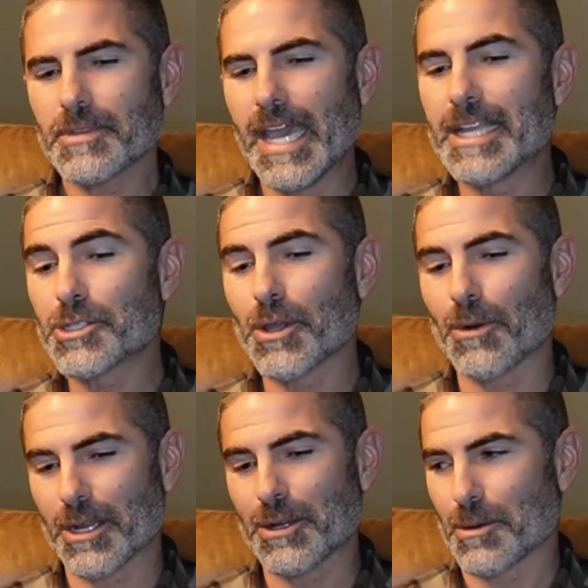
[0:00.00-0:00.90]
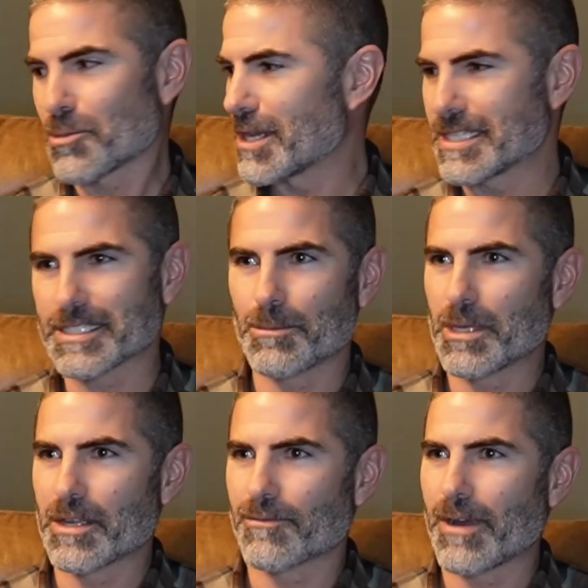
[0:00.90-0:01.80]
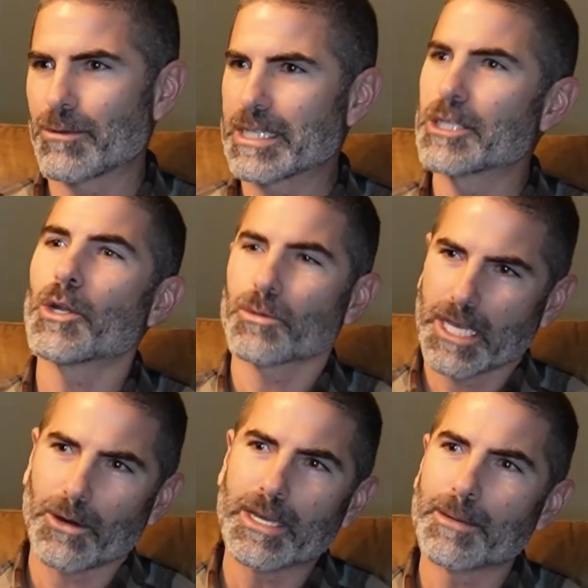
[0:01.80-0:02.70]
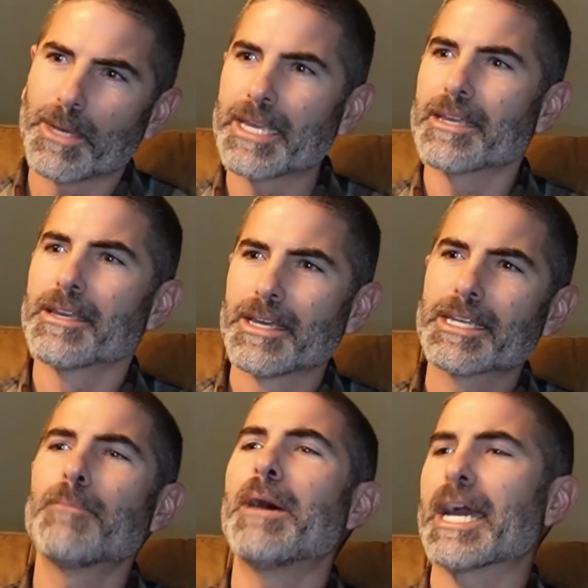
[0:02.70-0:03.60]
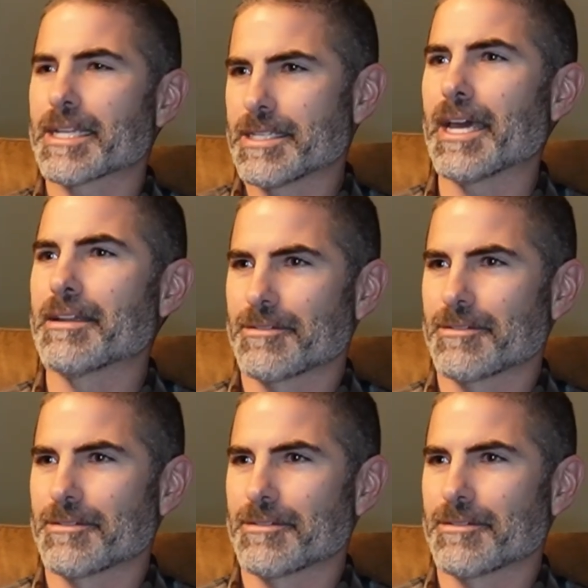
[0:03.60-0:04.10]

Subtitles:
And so our current president's going to be there in 5 weeks. You don't tell him, hey, come back in 10,